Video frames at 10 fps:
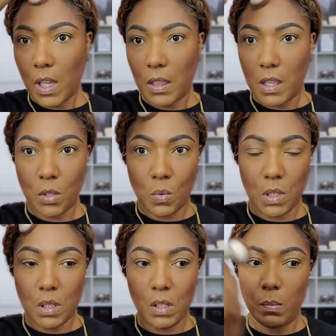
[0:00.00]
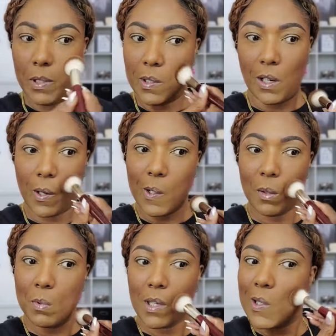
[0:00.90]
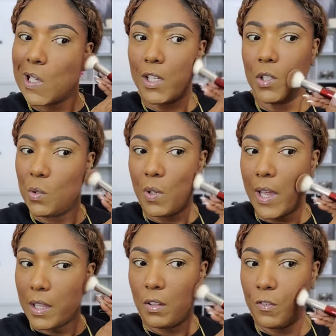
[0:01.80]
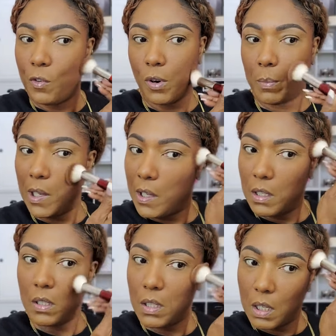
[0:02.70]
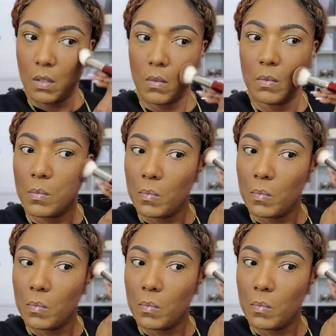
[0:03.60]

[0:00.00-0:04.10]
that this one's a little bit darker because I do like the formula, so.